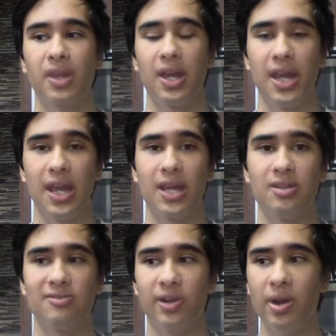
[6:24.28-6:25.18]

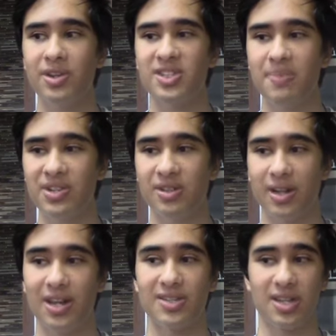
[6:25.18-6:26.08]
And Fernandez
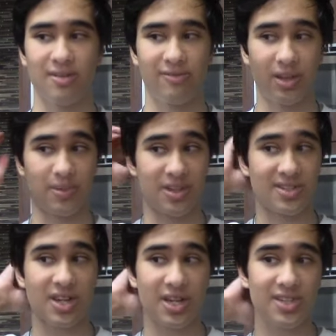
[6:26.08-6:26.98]
specialized in Philippine
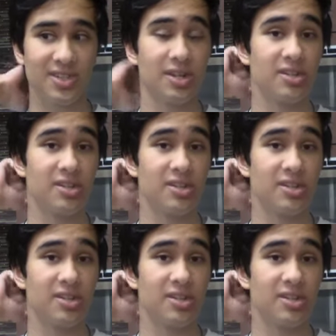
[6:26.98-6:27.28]
studies,